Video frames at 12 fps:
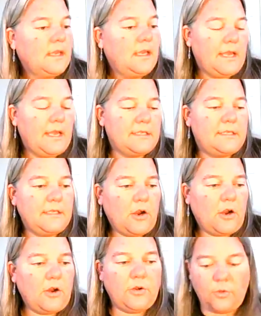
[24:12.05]
SD
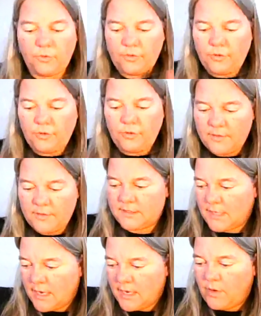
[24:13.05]
card holder on the
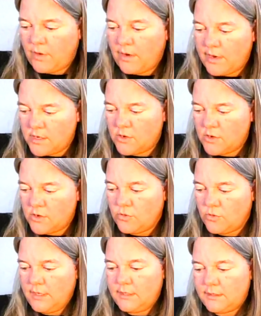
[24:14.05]
side where I know
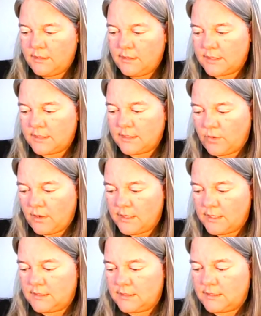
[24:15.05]
that's where I
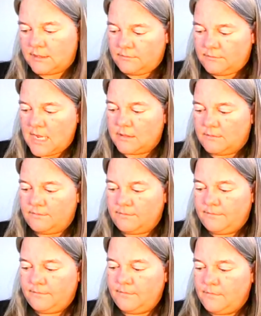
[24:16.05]
need to take
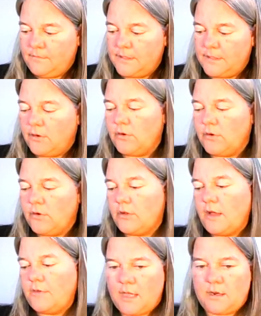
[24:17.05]
material off
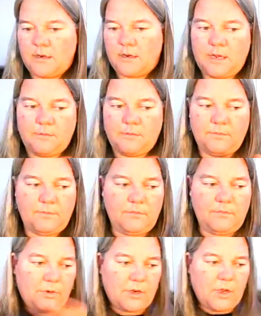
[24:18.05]
of that and
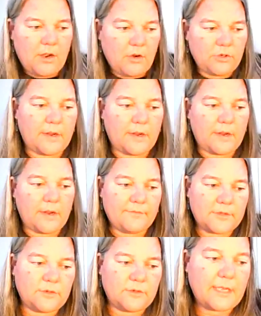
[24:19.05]
put it on my hard drive as soon
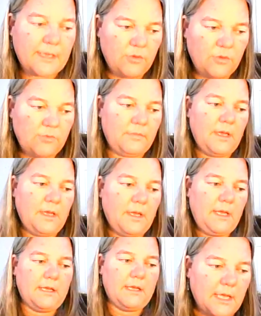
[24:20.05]
as I get home,
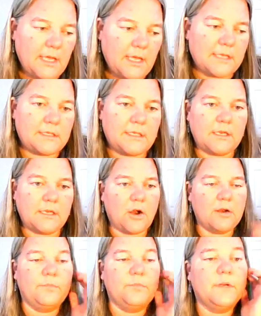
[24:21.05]
clean the SD card,
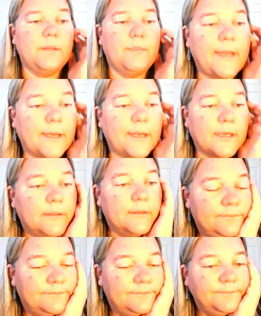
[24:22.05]
and put it back.
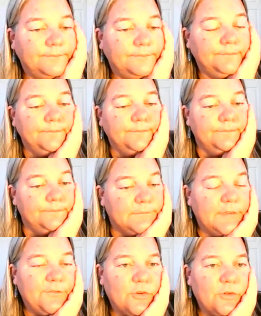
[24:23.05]

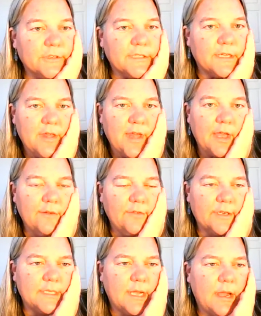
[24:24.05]
Of course, I do that every
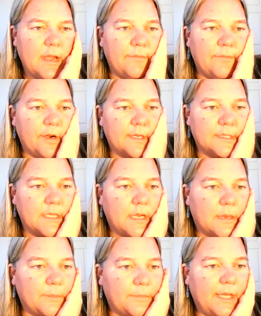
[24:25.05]
time. I'm very on top
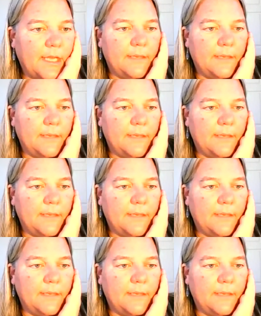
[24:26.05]
of that.